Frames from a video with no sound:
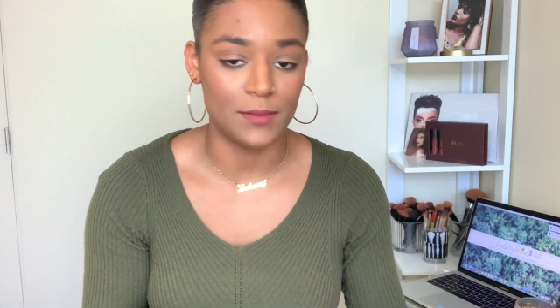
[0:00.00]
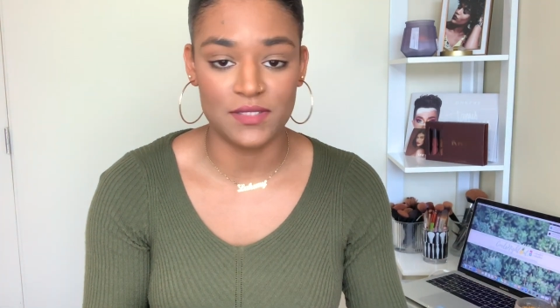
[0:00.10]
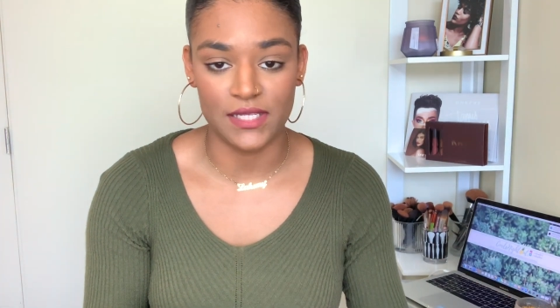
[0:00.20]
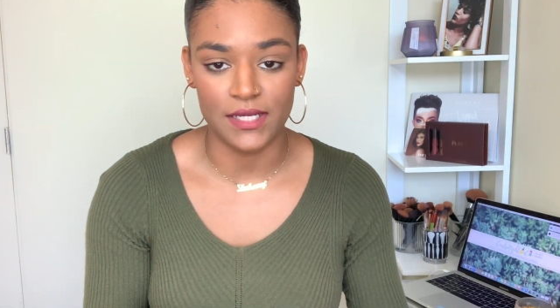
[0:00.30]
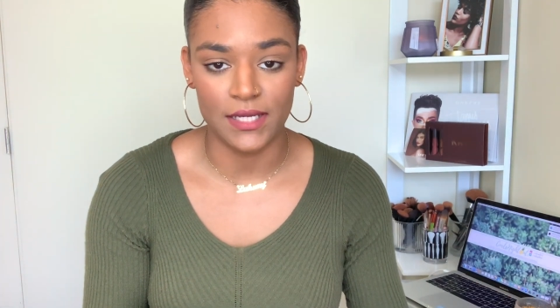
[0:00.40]

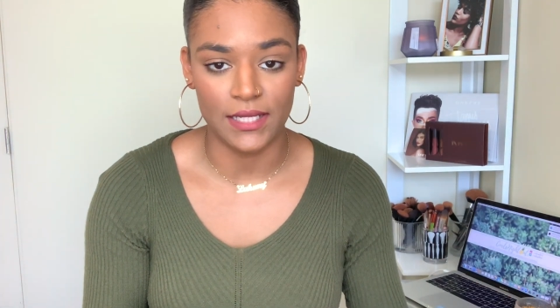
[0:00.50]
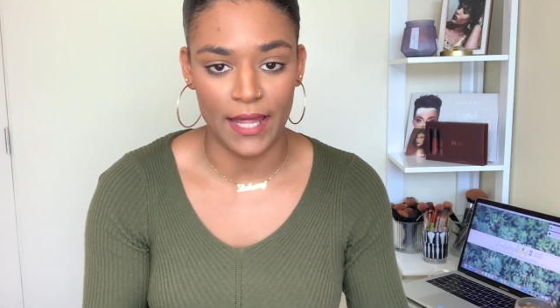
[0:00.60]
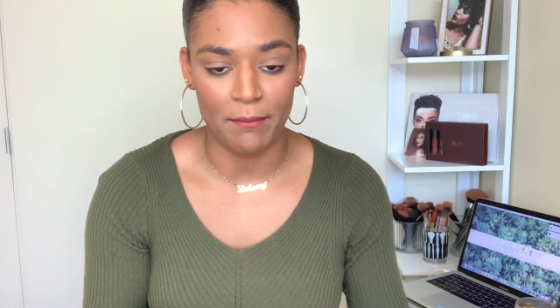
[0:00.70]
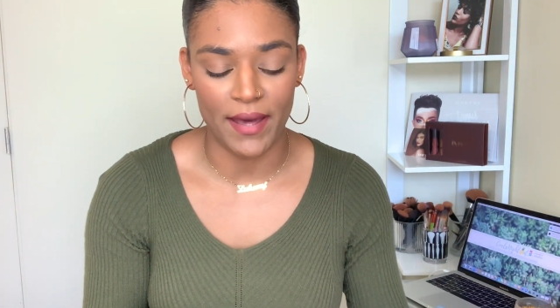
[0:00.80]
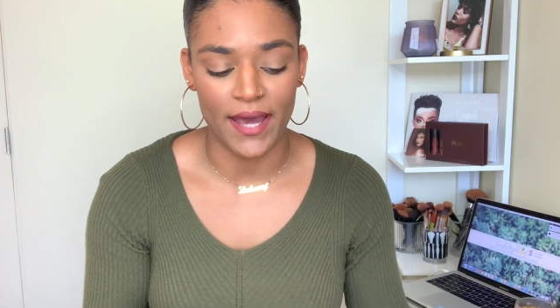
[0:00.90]
Ipsy
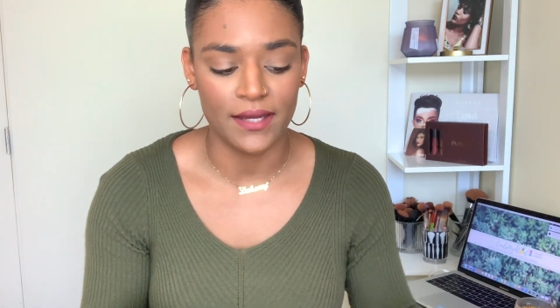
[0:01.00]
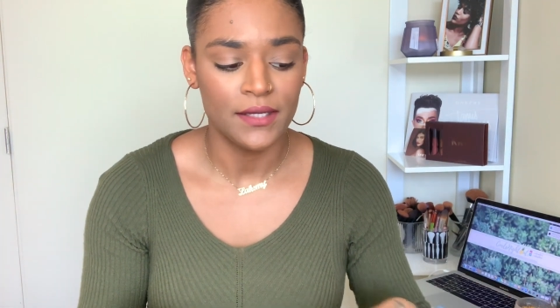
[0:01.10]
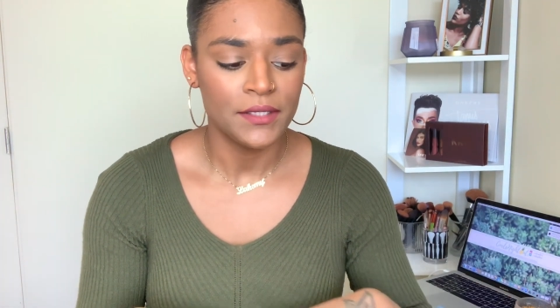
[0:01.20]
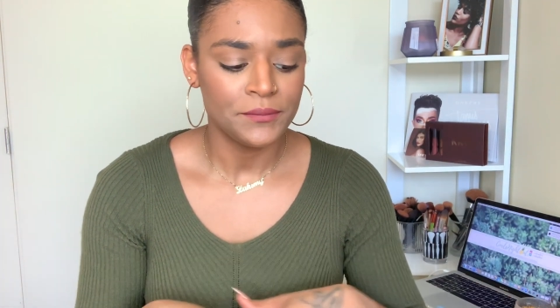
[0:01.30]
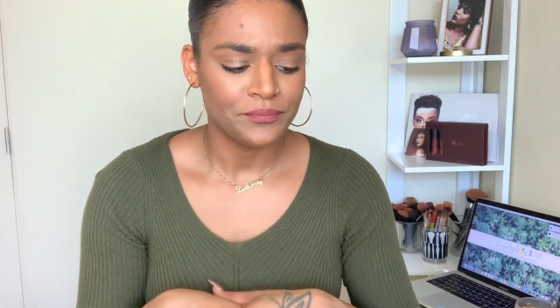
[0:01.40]
Glam bag,
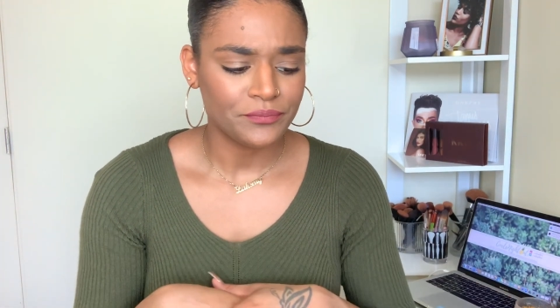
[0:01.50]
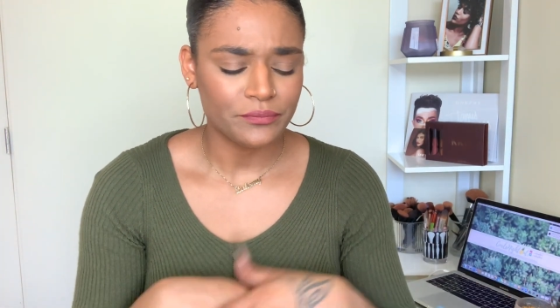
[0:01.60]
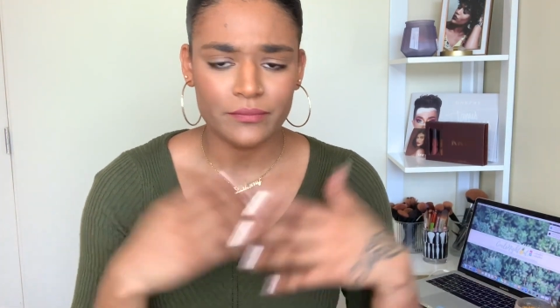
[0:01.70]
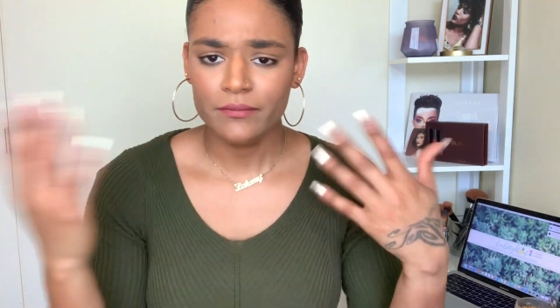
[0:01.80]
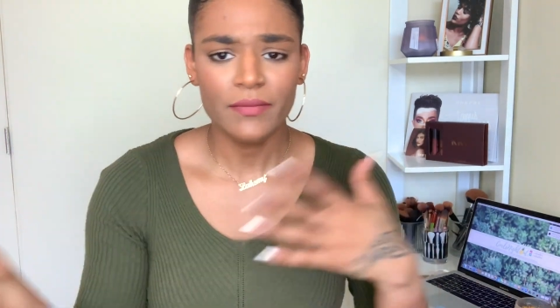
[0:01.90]

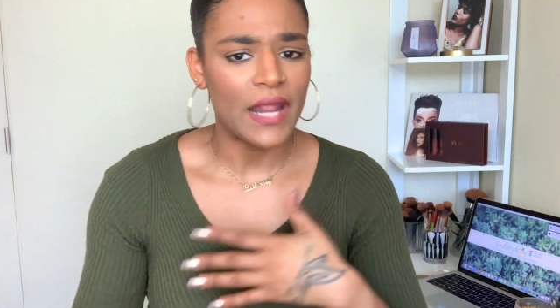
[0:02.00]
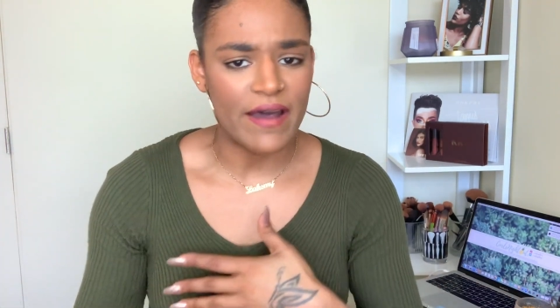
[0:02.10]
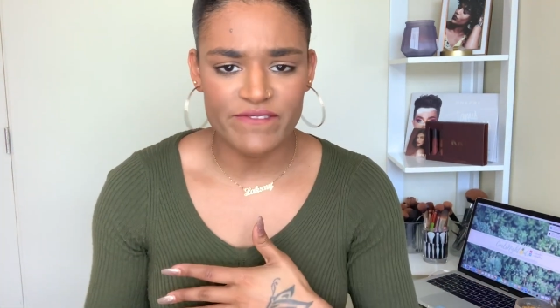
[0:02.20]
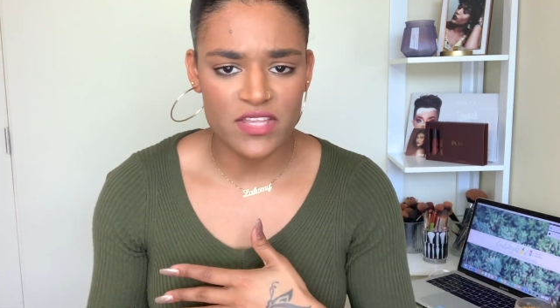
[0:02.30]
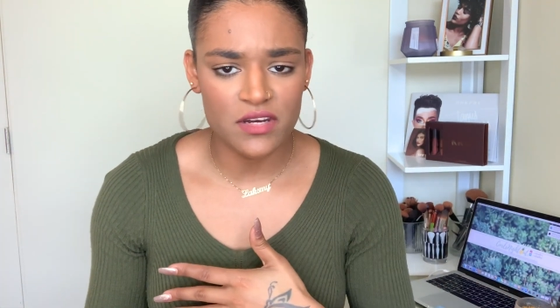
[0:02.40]

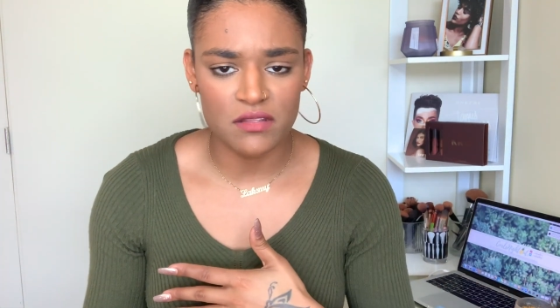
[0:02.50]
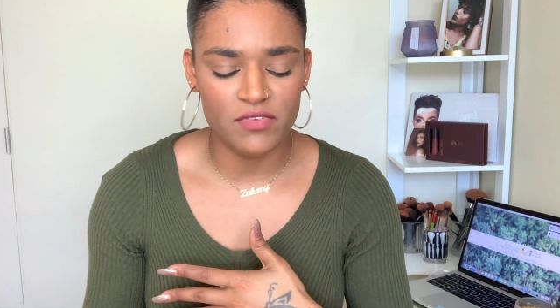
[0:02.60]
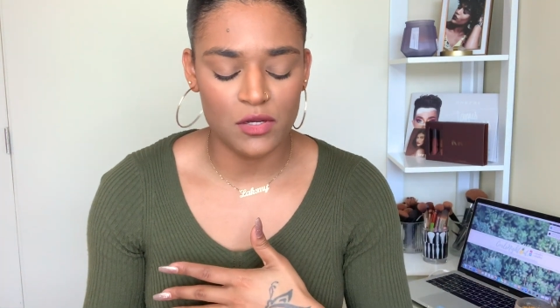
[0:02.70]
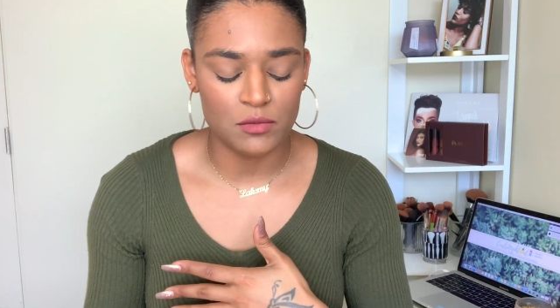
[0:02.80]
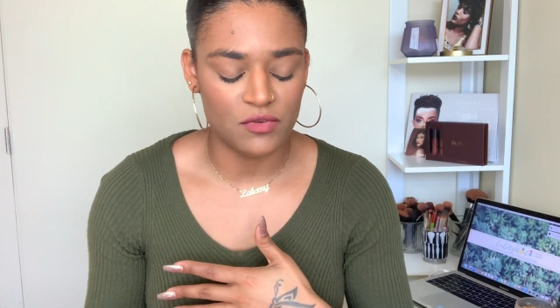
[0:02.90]
I've done it in the videos